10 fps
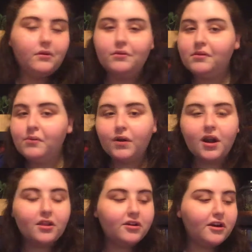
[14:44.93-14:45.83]
We're
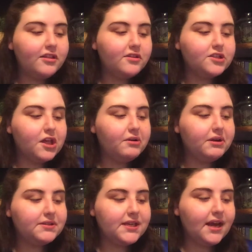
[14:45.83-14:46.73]
not learning those low
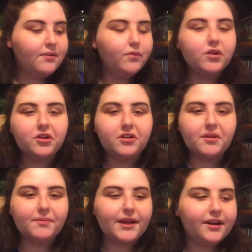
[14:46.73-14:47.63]
notes yet. We'll learn
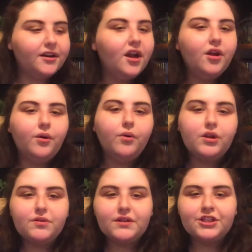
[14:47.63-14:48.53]
them later. Or
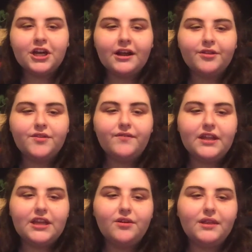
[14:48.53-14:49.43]
you can check out the
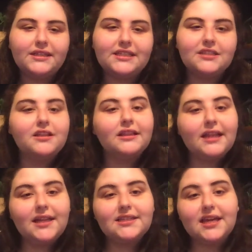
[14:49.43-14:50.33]
video that says
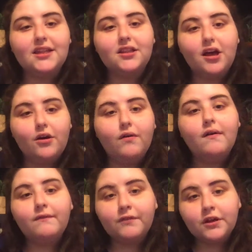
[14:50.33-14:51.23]
Let's Get Low
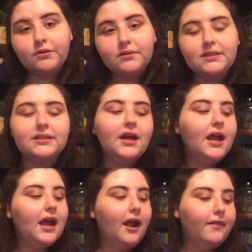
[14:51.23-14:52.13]
Flutes,
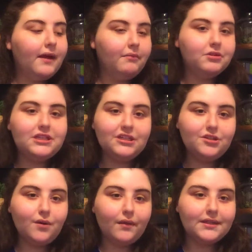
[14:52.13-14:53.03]
and that will teach
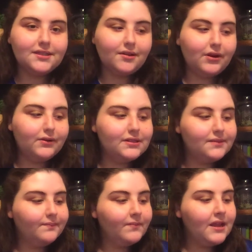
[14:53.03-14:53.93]
you all these low notes.
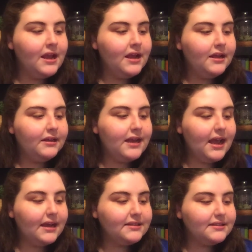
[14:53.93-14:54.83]

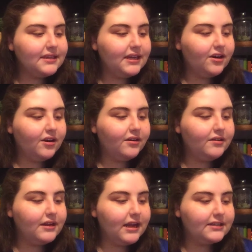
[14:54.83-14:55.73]
Next, in our
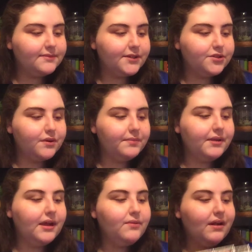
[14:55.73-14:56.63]
next measure we
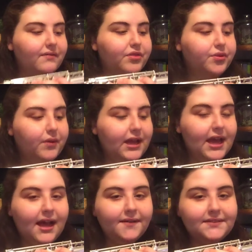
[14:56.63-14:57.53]
play, we have 3
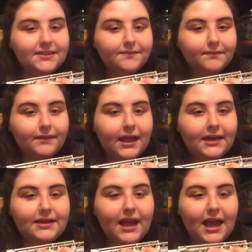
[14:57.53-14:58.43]
Fs.
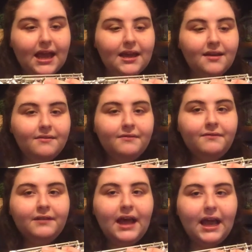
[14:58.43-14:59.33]
and an A
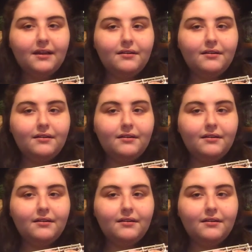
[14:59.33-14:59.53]
flat.